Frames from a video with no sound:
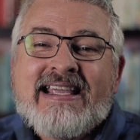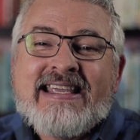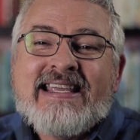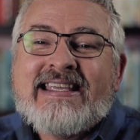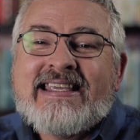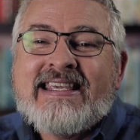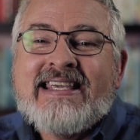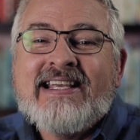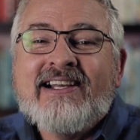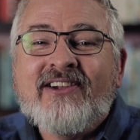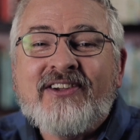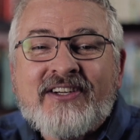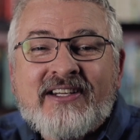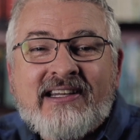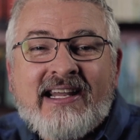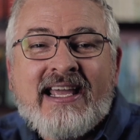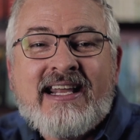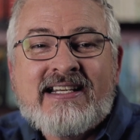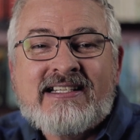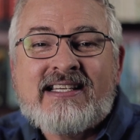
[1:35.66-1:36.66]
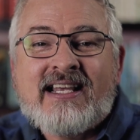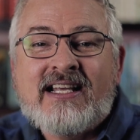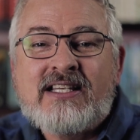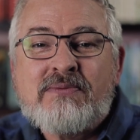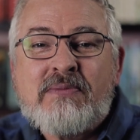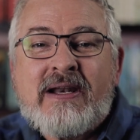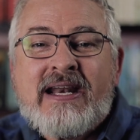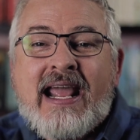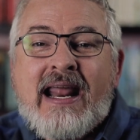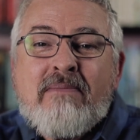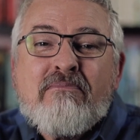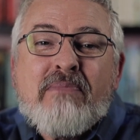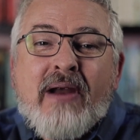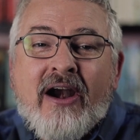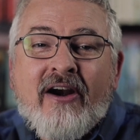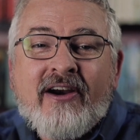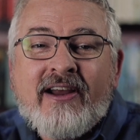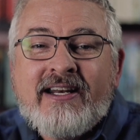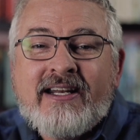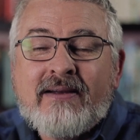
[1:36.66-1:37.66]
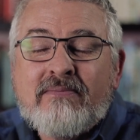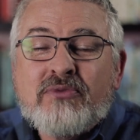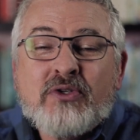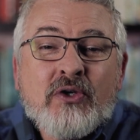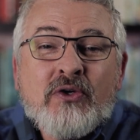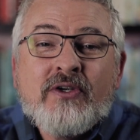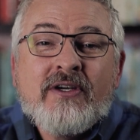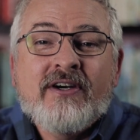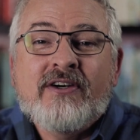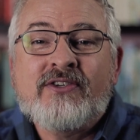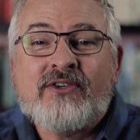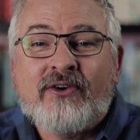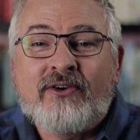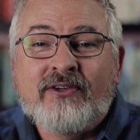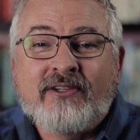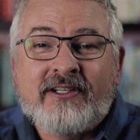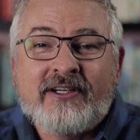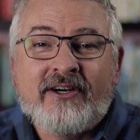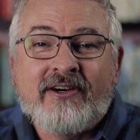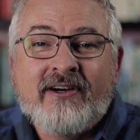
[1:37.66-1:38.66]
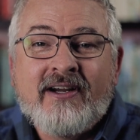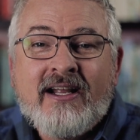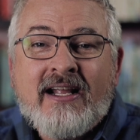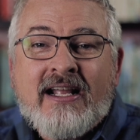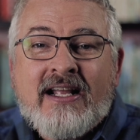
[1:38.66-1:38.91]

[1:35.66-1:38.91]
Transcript: he killed Elena's husband and buried him 2 years earlier.